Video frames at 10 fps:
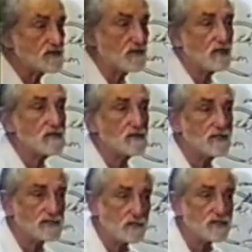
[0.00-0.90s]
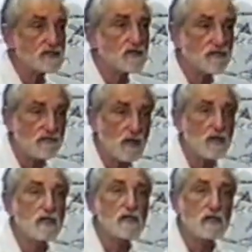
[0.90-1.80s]
That's right. Each one is
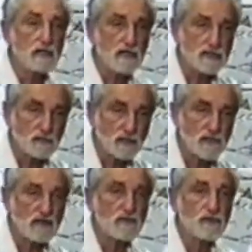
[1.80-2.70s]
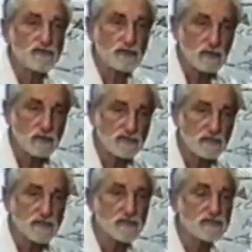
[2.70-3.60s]
overflowing. Each one, therefore, is a cause
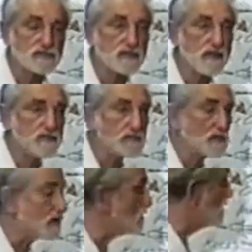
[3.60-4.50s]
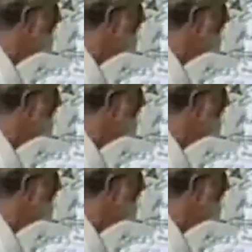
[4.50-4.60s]
that produces the next one.